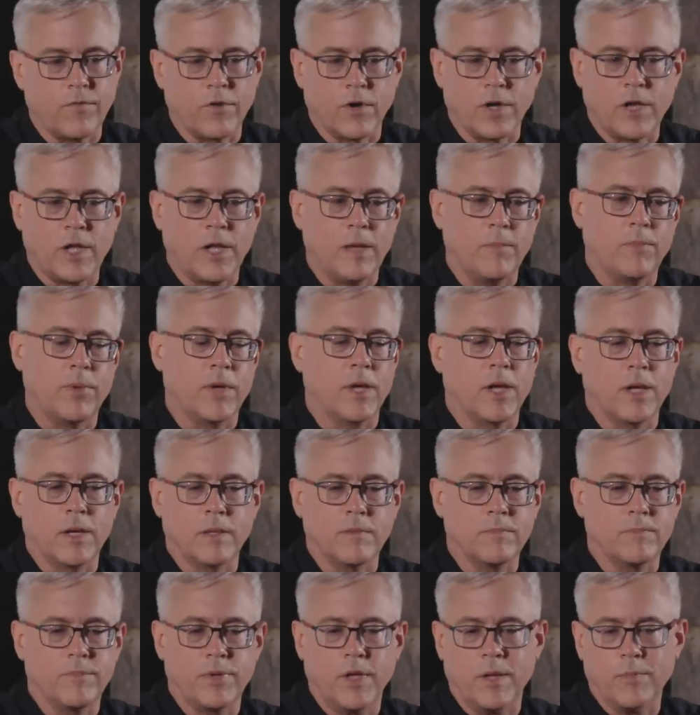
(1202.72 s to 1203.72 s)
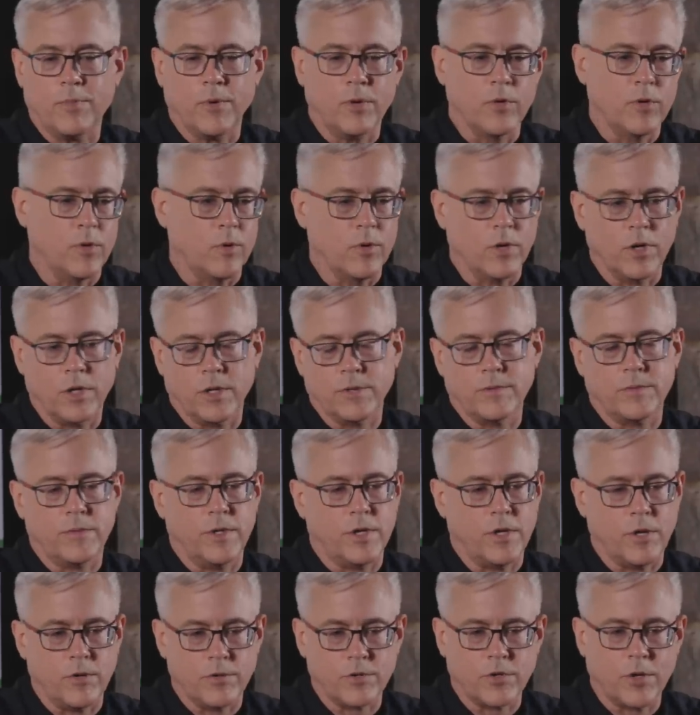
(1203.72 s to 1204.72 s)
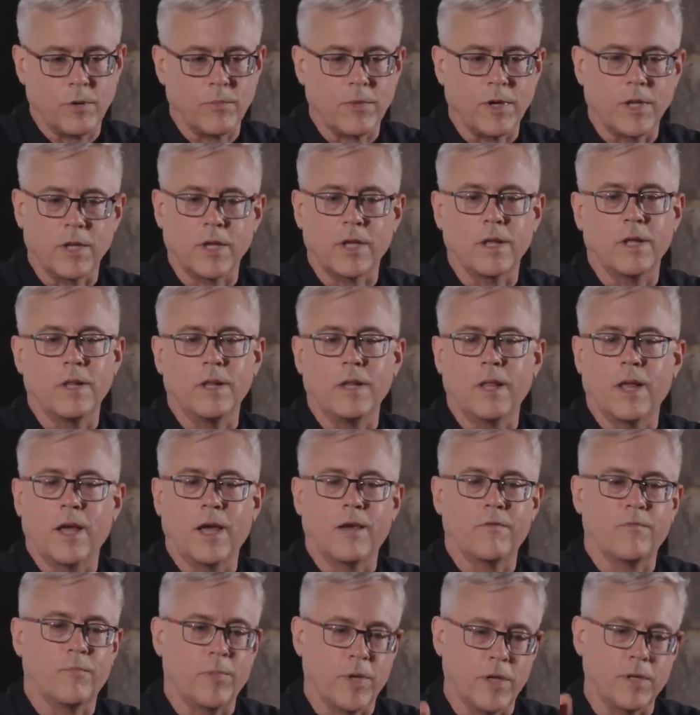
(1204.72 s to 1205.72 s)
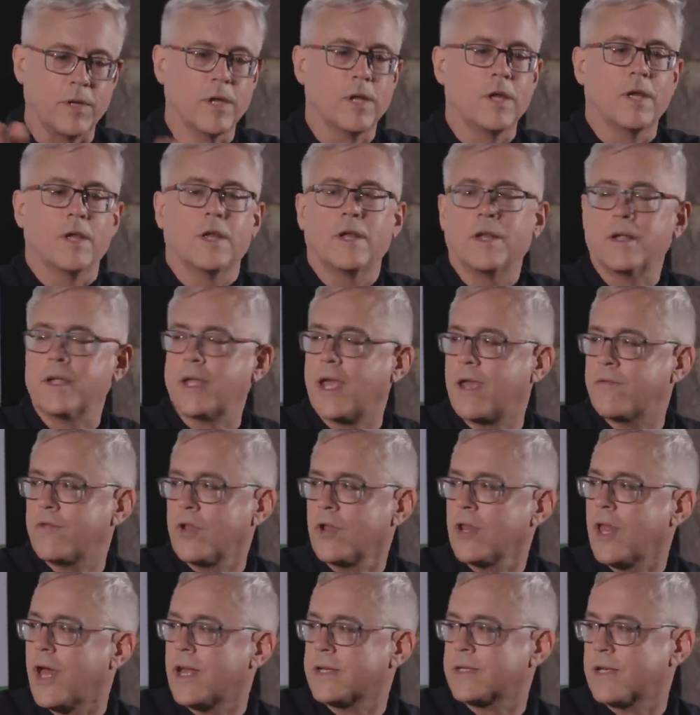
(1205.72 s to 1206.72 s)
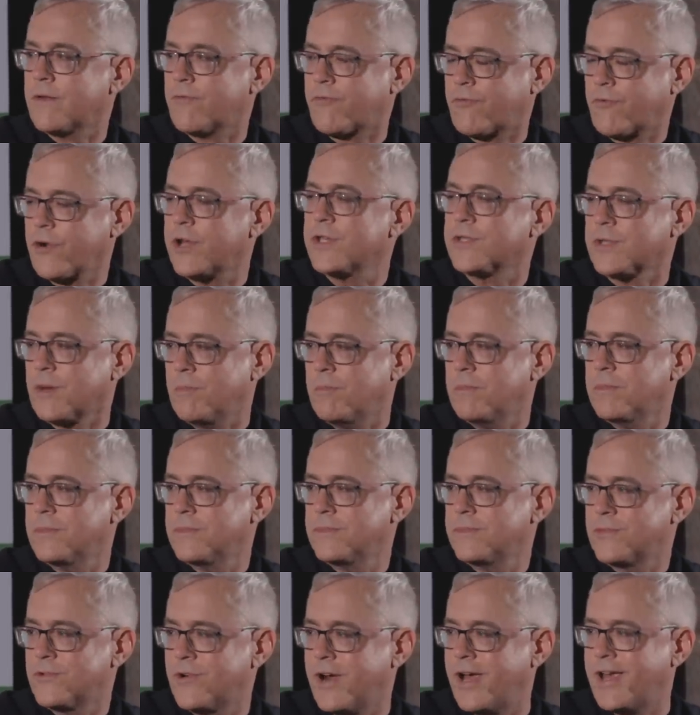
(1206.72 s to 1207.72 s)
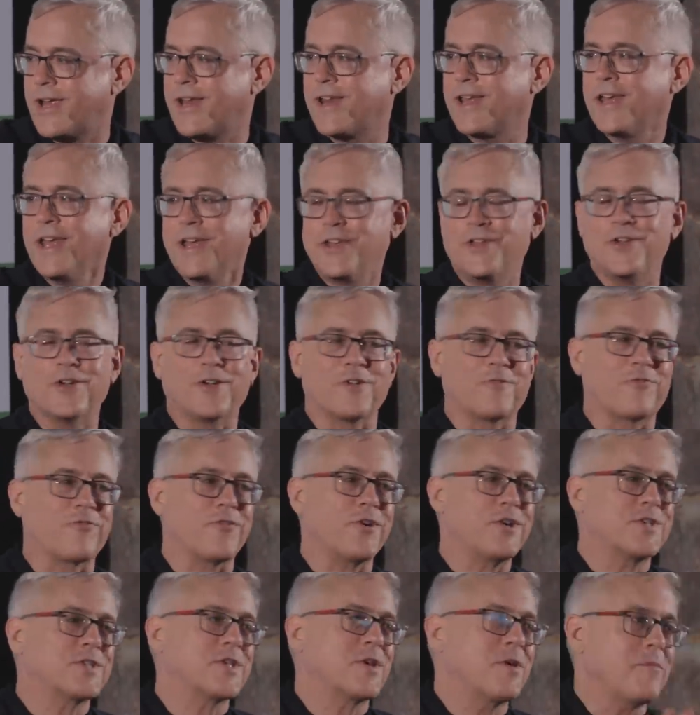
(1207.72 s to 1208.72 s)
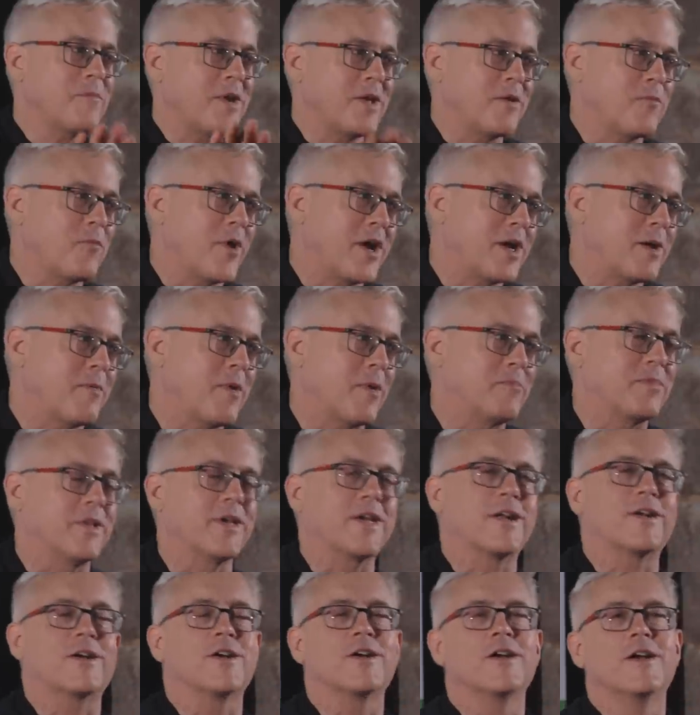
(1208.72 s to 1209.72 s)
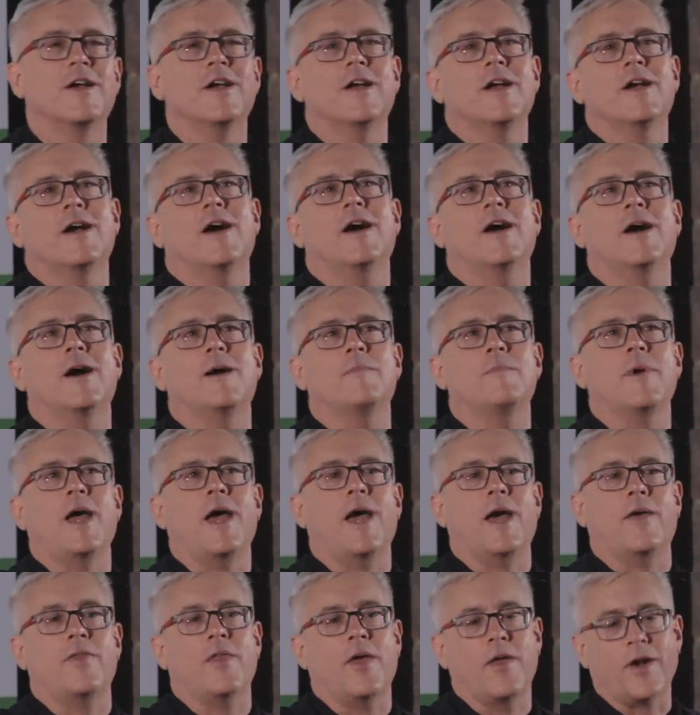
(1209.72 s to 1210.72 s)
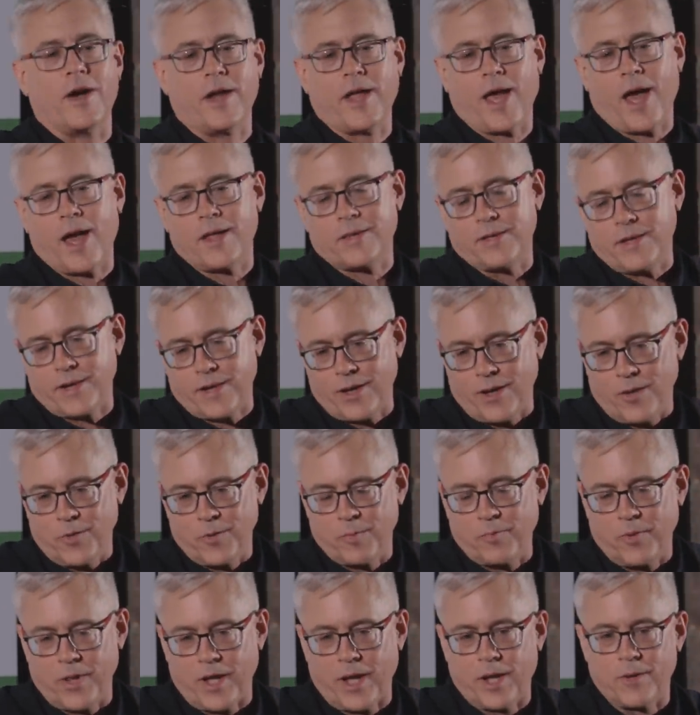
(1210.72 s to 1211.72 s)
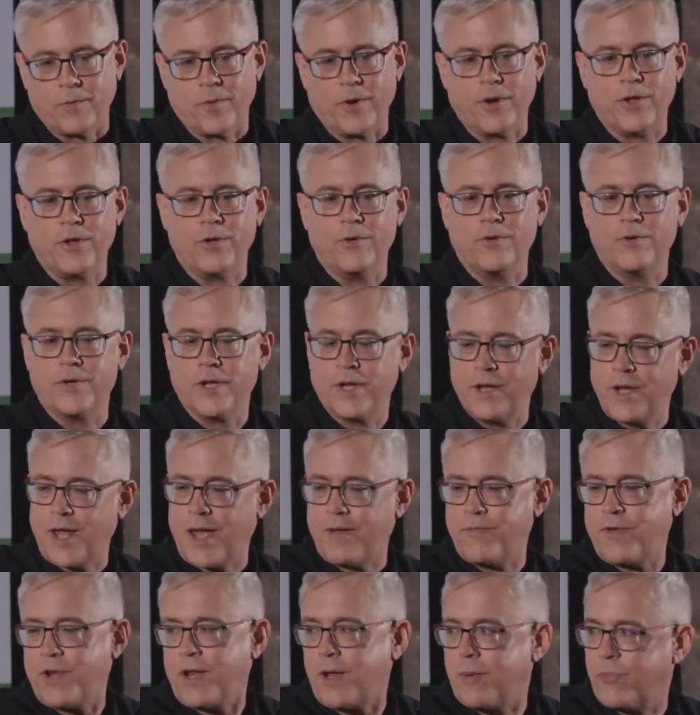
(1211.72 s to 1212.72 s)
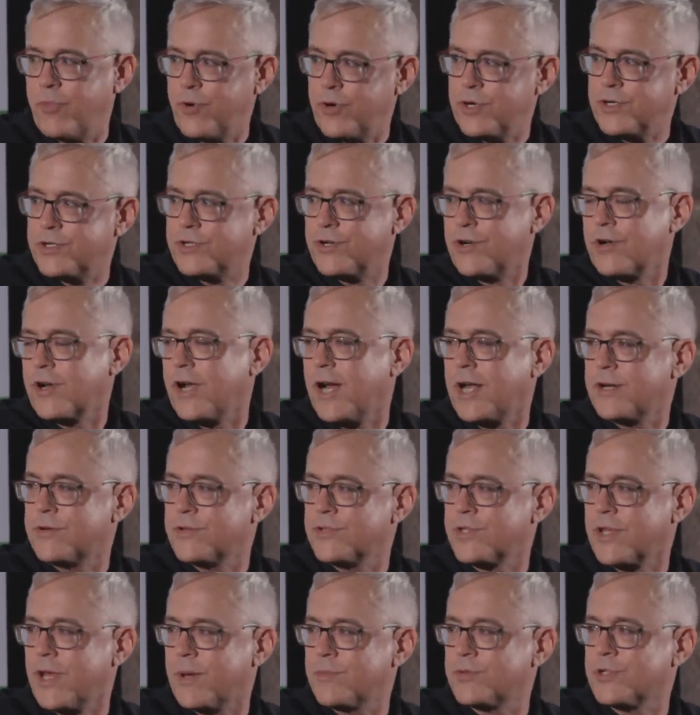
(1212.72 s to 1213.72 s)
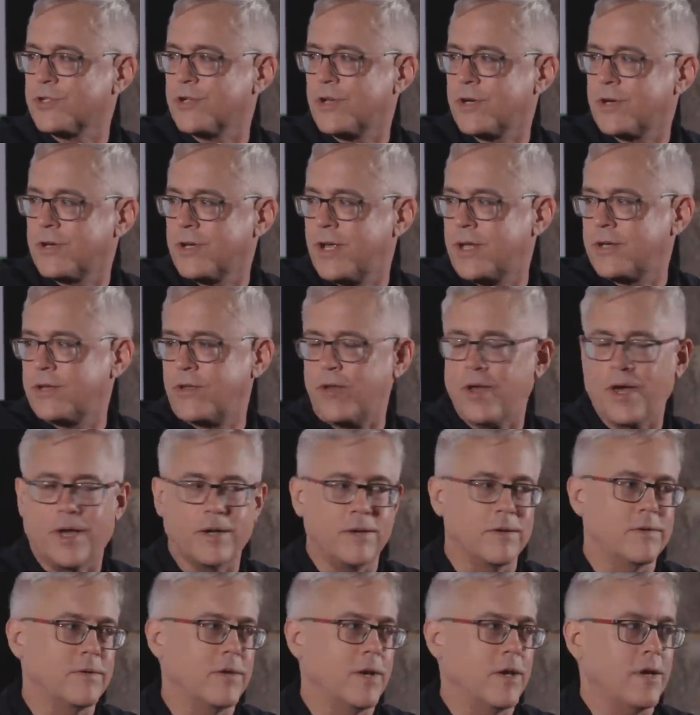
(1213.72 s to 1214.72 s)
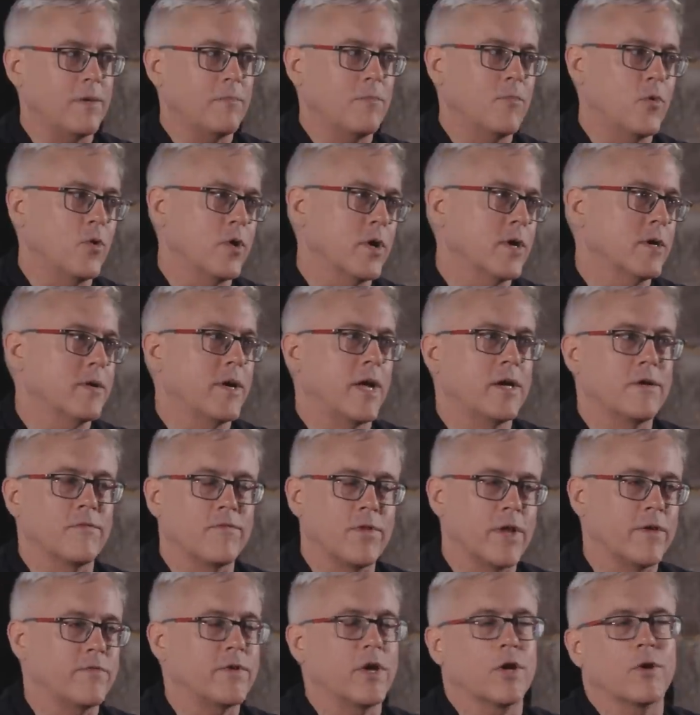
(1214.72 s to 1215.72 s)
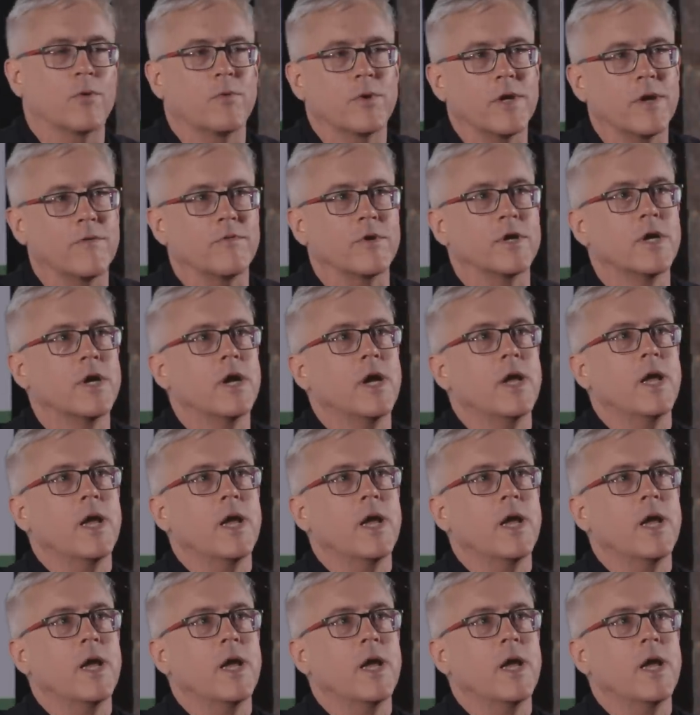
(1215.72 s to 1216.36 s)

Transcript: for keeping people who were, you know, terminally ill alive, but gave you a lot to freeze them, right? You could freeze them and wake them up later. And then a Catholic health plan where you didn't have any abortion or contraception and you had more end-of-life care, whatever.